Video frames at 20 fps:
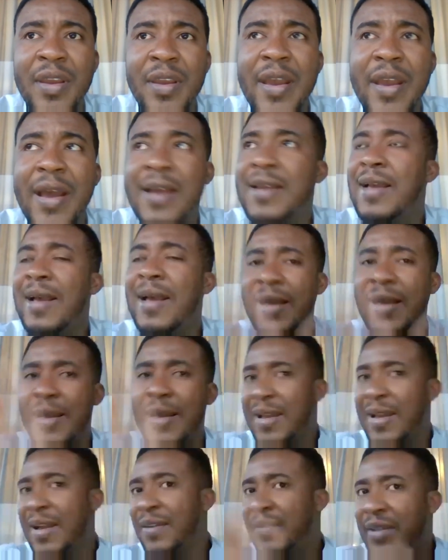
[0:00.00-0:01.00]
I
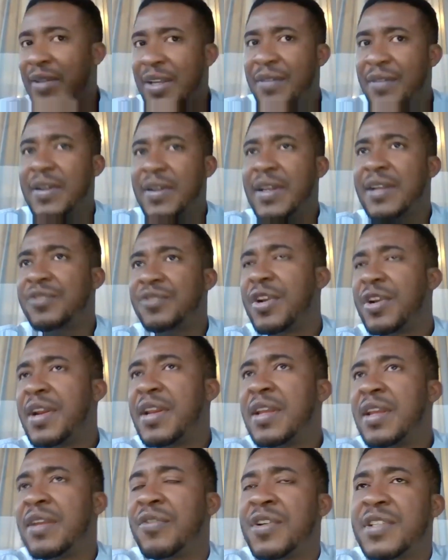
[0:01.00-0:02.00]
have given a
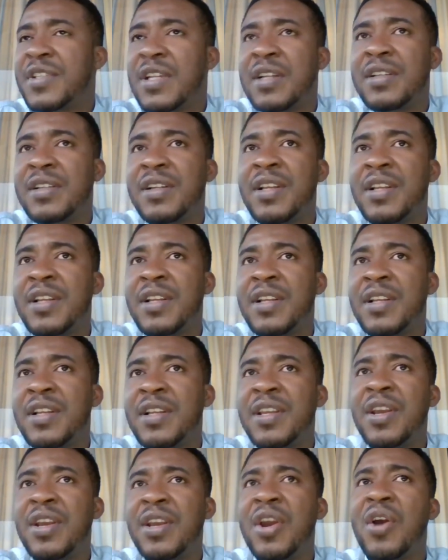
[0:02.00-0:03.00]
training recently
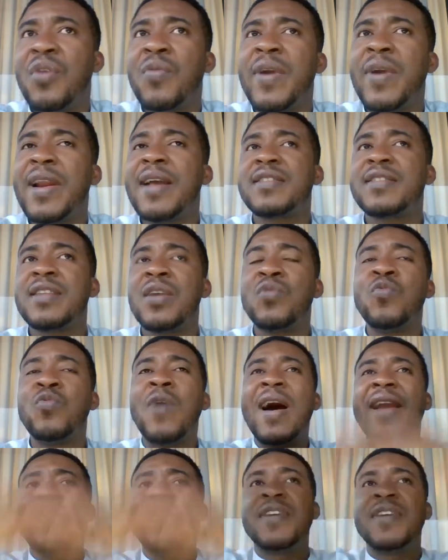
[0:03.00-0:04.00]
where I say,
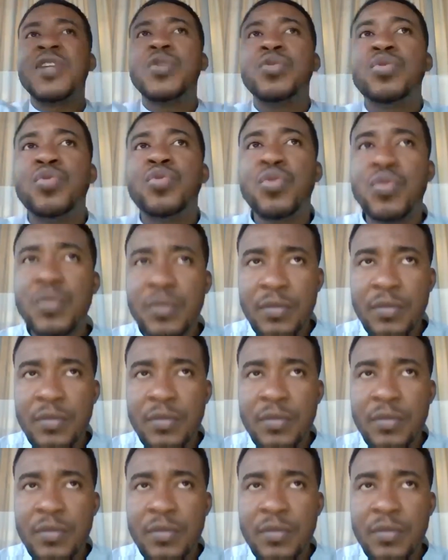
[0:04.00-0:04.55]
whatever you do